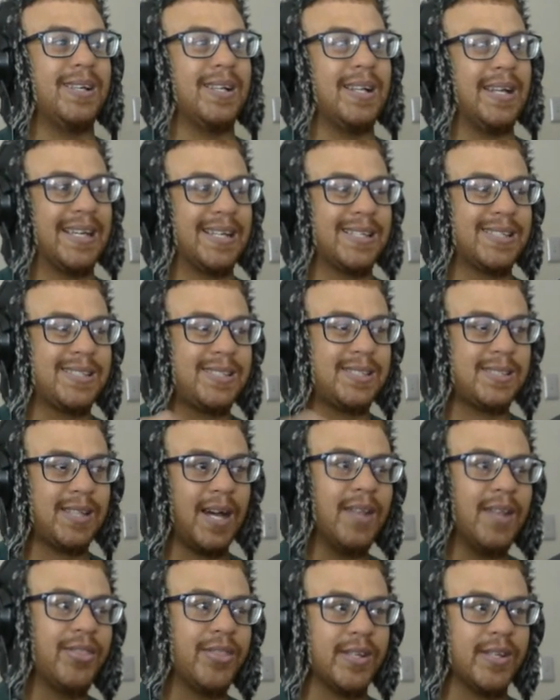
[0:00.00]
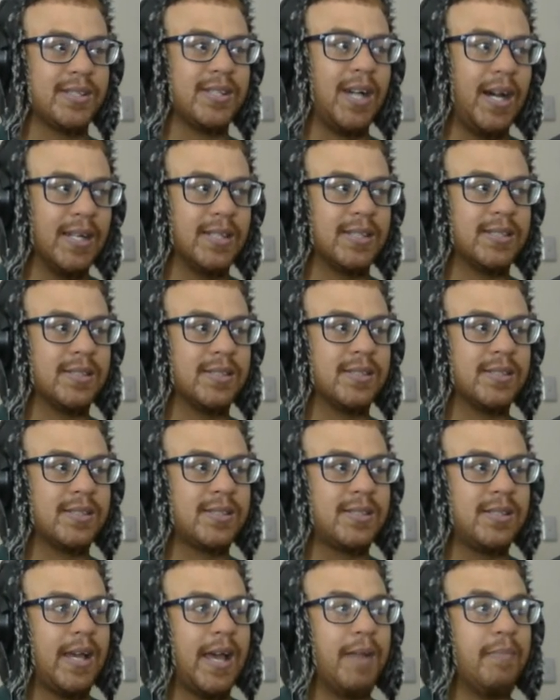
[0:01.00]
like stun the
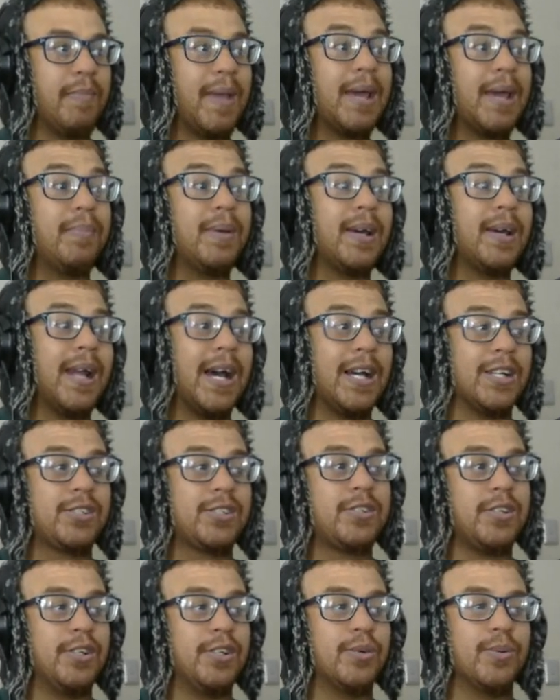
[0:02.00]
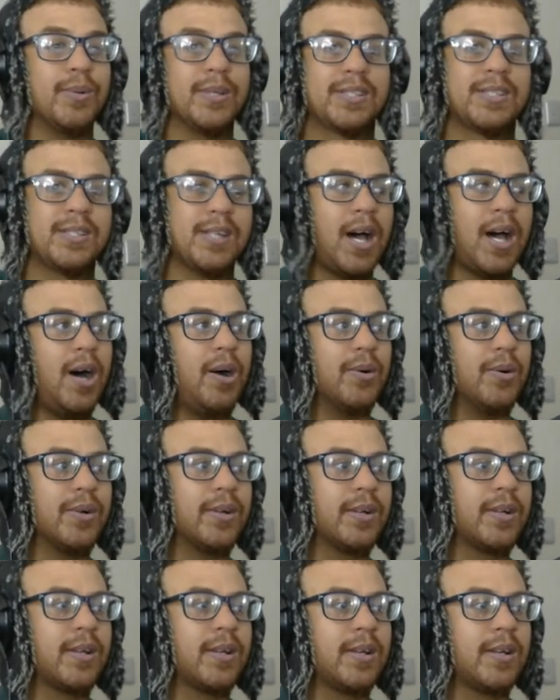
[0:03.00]
Titans, and maybe it has to do with
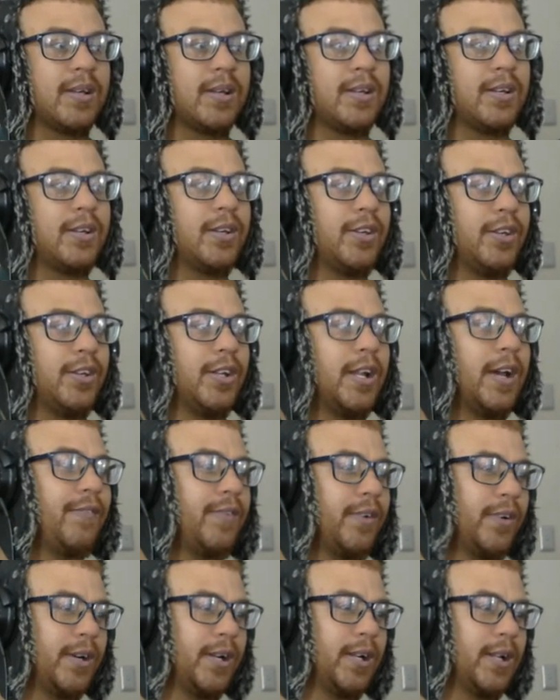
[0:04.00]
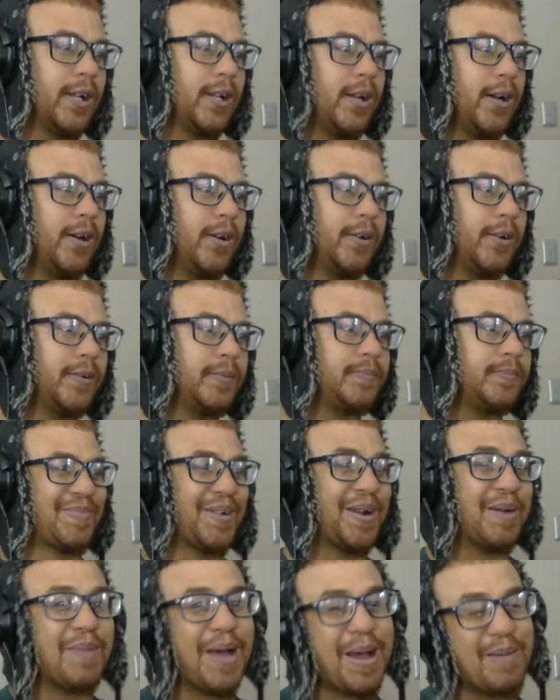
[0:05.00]
sound. You never really know, but
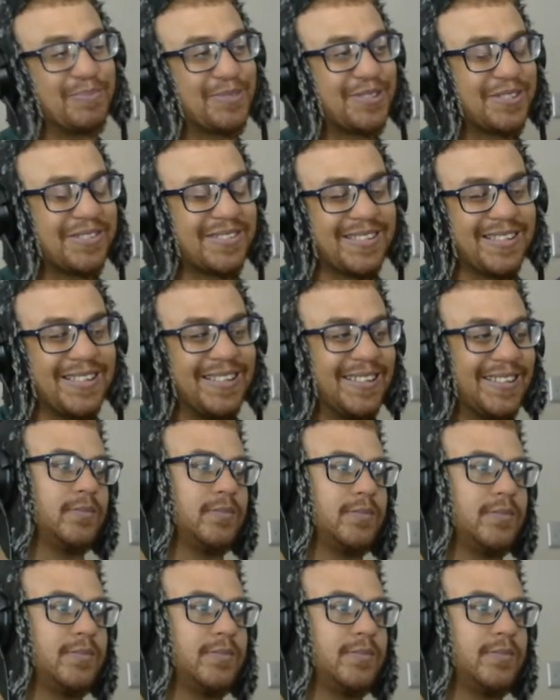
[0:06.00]
I'm amped to see it.